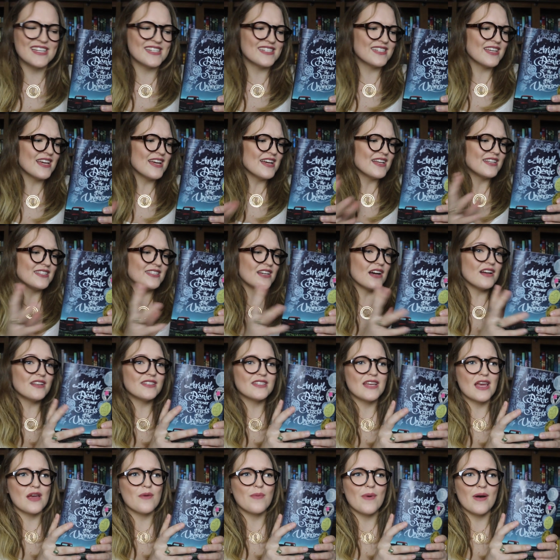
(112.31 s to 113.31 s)
And
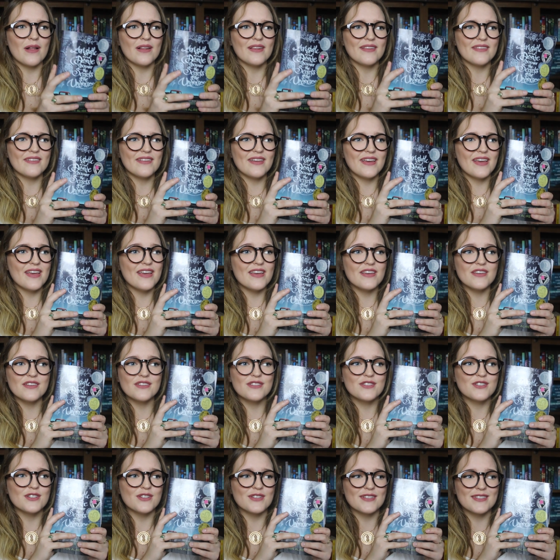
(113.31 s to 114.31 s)
Dante, well, he
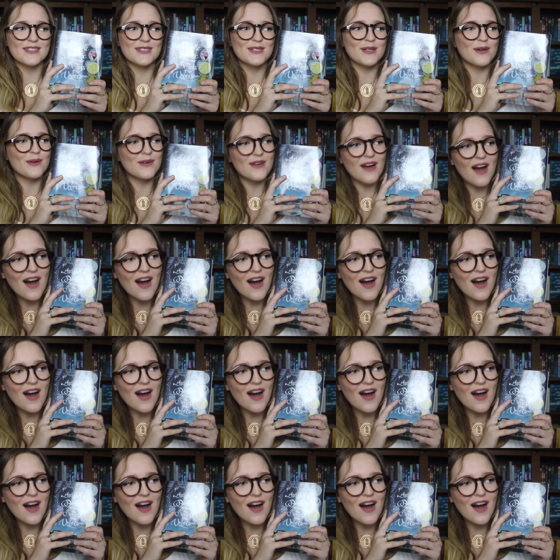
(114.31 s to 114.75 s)
is just so